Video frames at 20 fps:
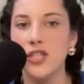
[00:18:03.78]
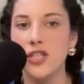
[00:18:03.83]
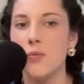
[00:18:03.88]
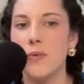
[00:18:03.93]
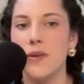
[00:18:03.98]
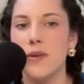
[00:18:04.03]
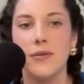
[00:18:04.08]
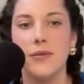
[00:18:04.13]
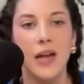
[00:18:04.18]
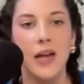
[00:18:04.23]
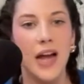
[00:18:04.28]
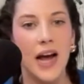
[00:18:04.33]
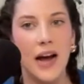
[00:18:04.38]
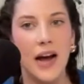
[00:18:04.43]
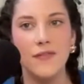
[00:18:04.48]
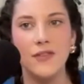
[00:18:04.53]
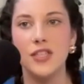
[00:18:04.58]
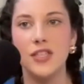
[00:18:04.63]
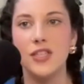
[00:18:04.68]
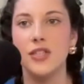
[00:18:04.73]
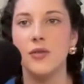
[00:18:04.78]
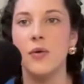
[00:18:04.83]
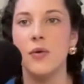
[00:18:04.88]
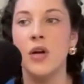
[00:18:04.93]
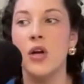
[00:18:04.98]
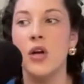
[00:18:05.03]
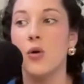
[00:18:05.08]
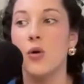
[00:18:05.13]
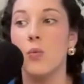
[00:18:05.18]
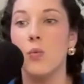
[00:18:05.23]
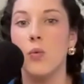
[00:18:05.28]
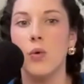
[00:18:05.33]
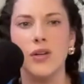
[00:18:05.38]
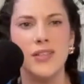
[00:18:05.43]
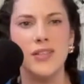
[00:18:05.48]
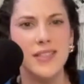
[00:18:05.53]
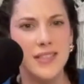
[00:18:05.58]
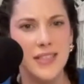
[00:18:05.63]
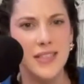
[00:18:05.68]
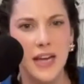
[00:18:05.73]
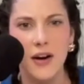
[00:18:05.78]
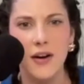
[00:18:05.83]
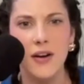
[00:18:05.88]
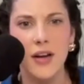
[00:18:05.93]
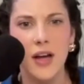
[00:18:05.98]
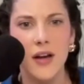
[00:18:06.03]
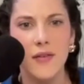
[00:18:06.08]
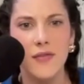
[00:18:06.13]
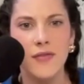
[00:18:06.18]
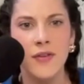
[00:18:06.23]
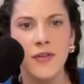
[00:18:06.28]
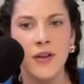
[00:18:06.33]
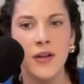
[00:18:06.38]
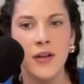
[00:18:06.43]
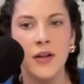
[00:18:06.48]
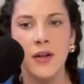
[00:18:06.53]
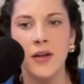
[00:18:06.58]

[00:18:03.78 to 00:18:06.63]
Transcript: to do, we don't have to do, we're scared of.